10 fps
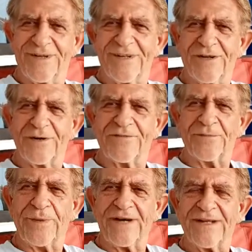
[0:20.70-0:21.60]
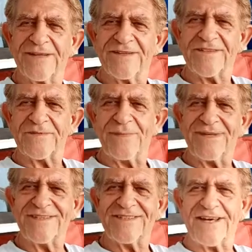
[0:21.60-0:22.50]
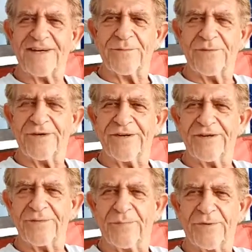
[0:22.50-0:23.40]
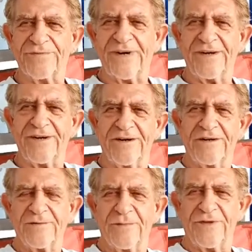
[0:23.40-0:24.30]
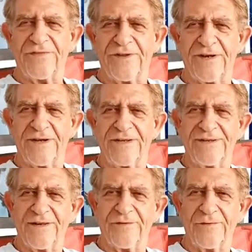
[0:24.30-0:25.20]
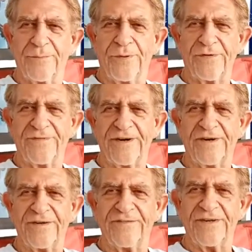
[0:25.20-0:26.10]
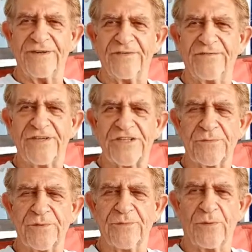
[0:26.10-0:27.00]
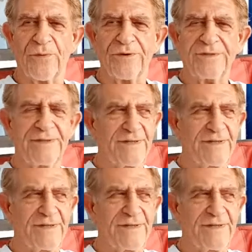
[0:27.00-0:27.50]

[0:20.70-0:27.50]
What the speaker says: Well, hello everybody. This is me, Stanger Brook, here in Puerto Vallarta with another Puerto Vallarta video fishing report.